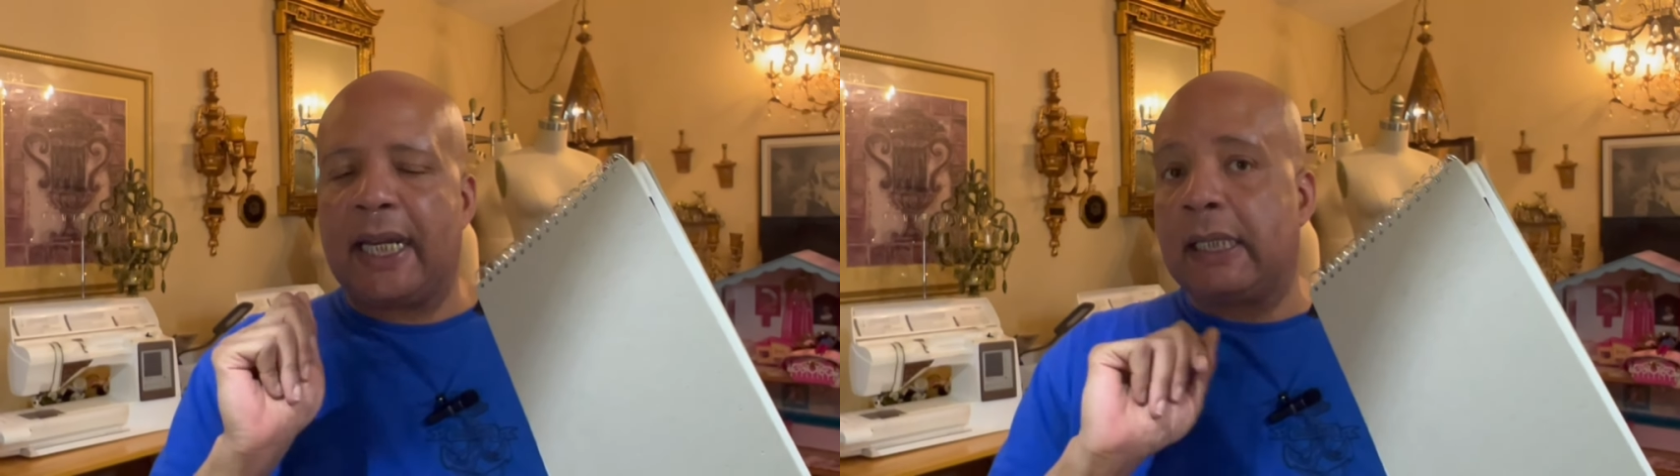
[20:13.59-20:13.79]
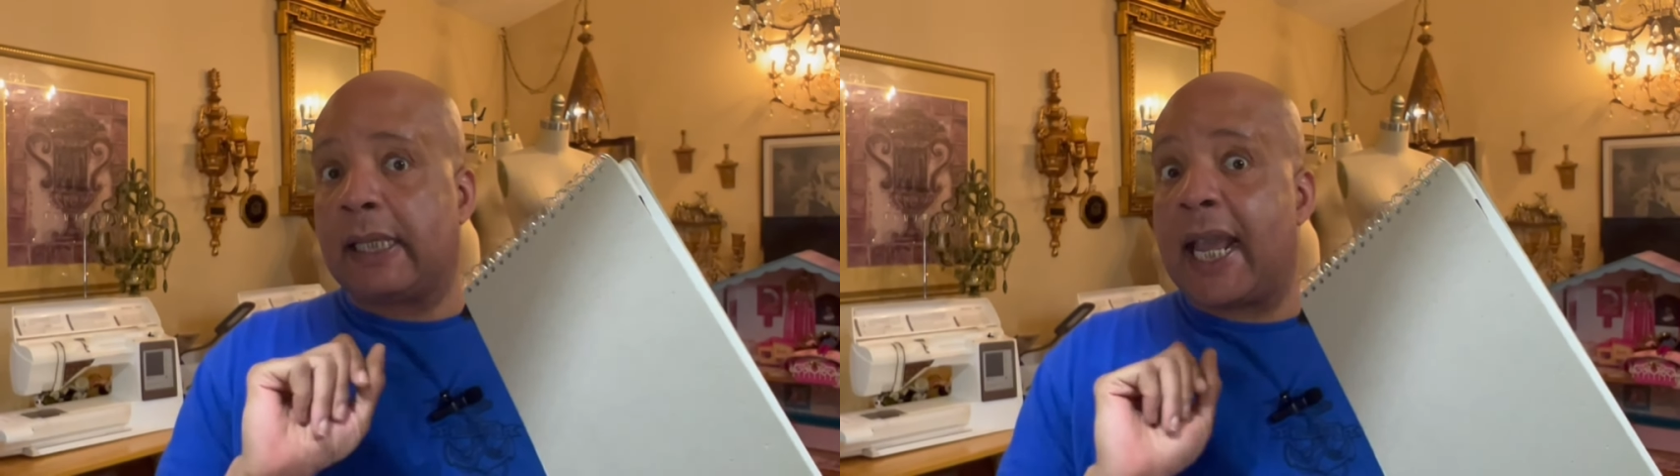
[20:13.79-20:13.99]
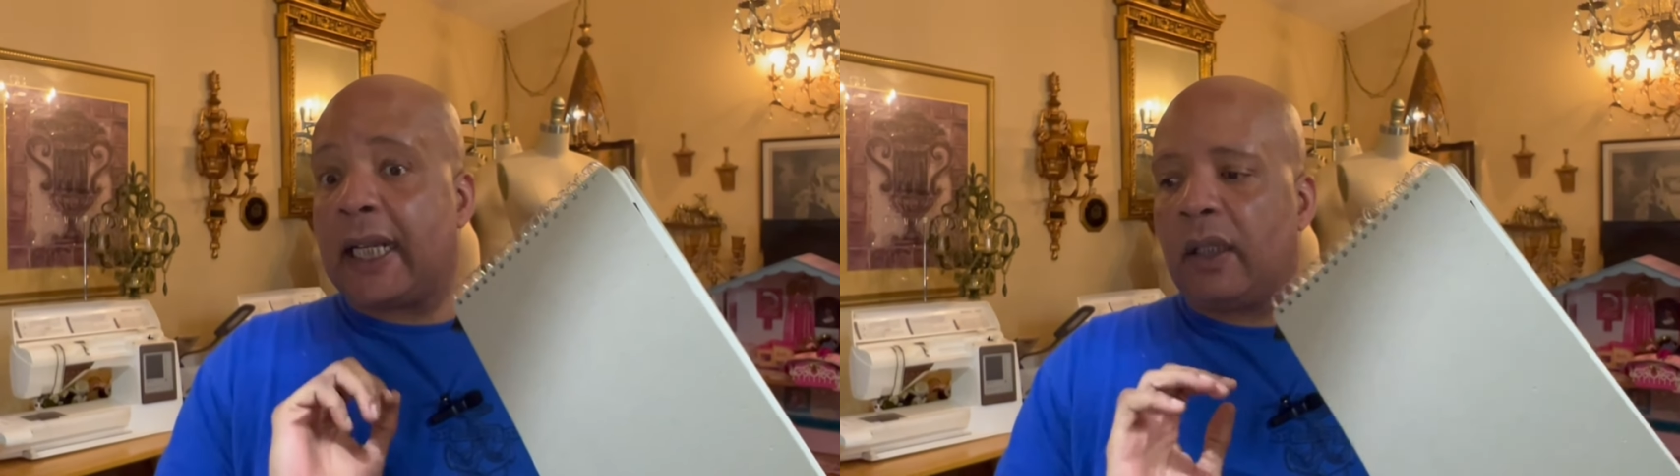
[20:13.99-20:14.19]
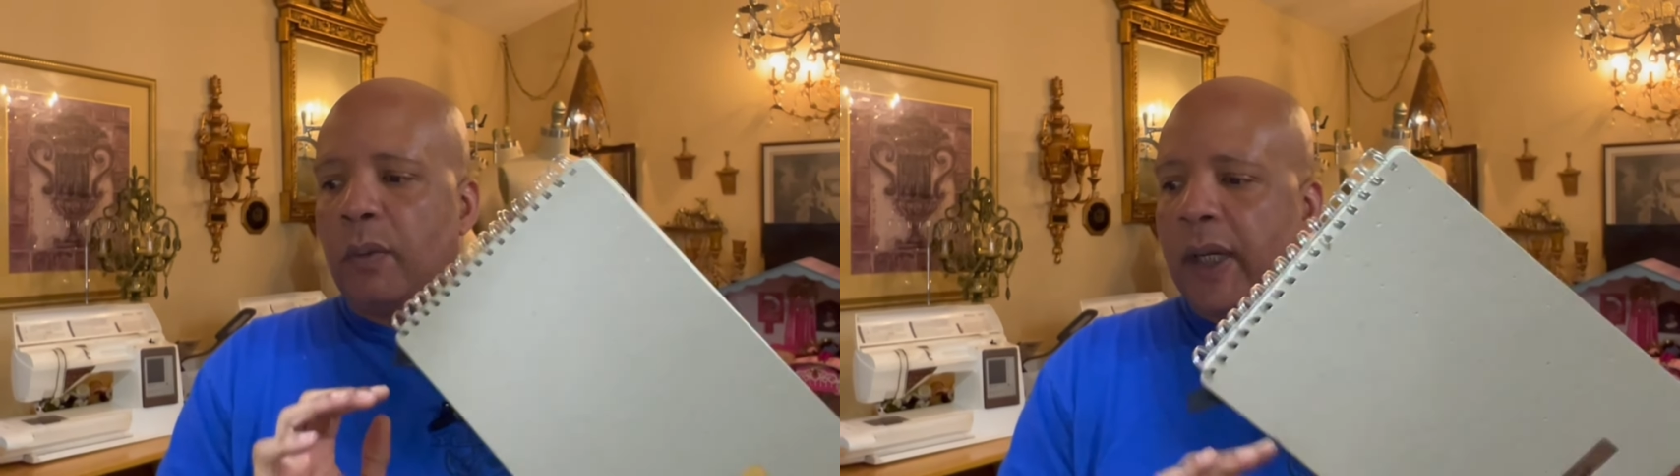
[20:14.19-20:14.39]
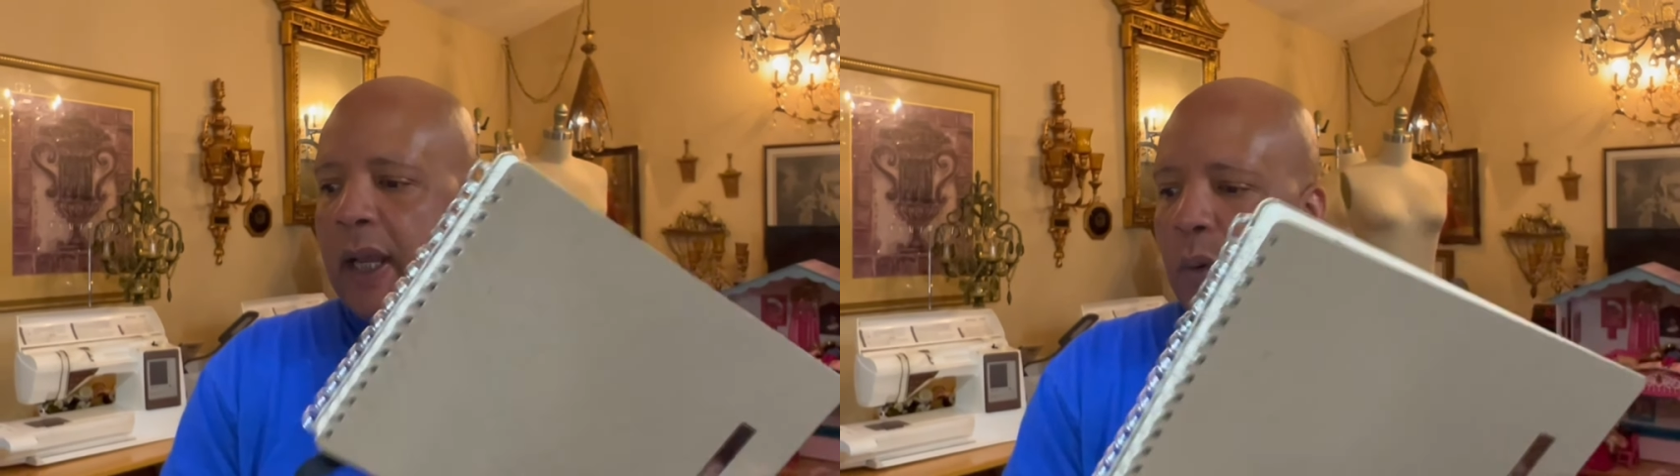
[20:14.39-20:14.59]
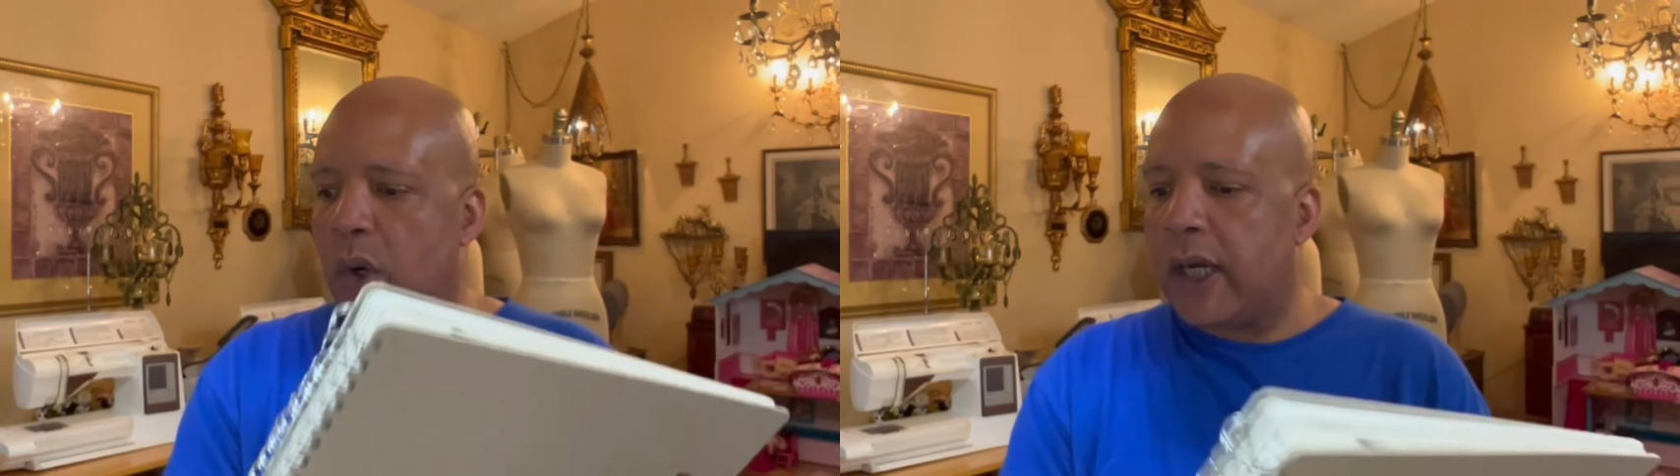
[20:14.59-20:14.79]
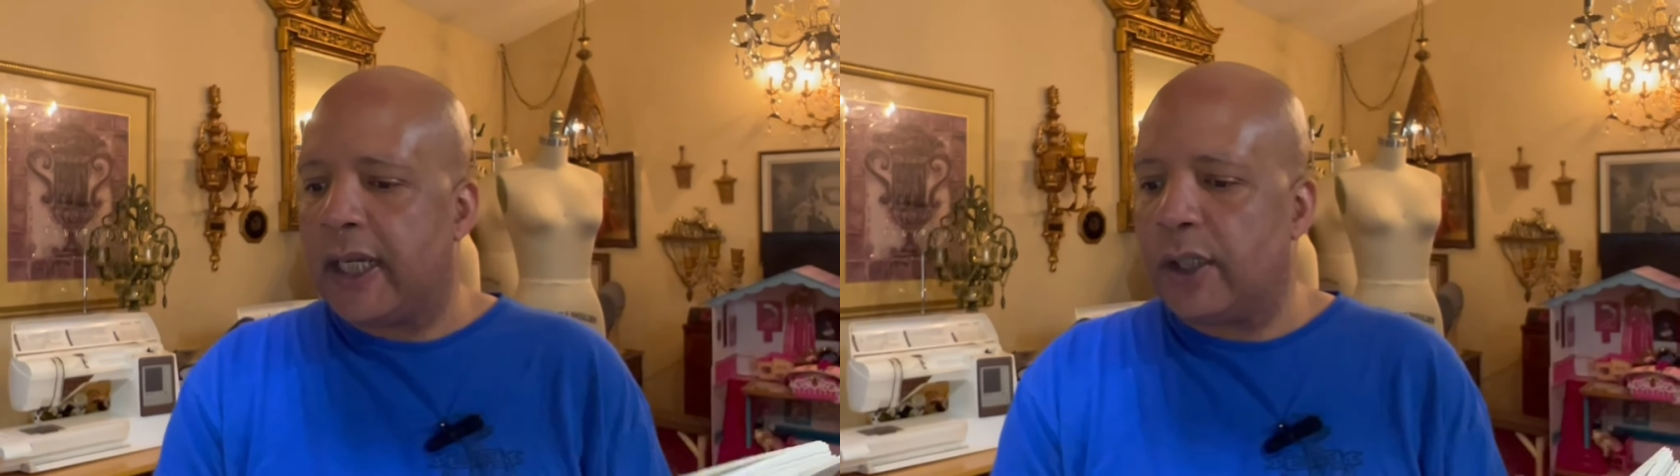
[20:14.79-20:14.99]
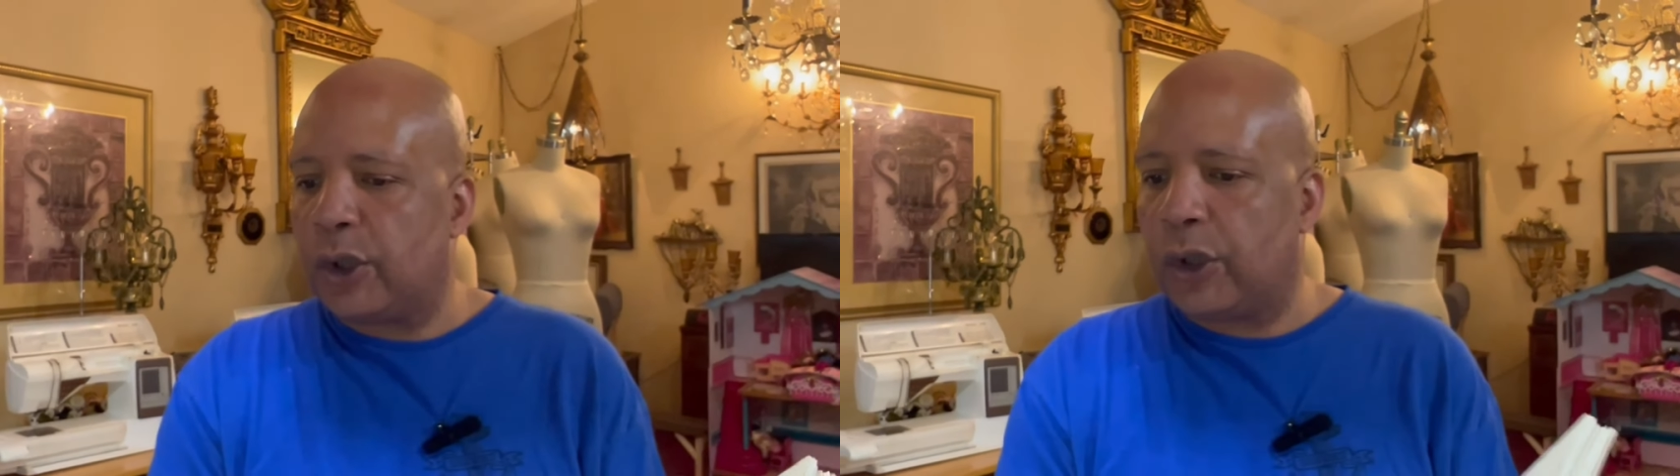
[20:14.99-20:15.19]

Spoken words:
exactly what I want it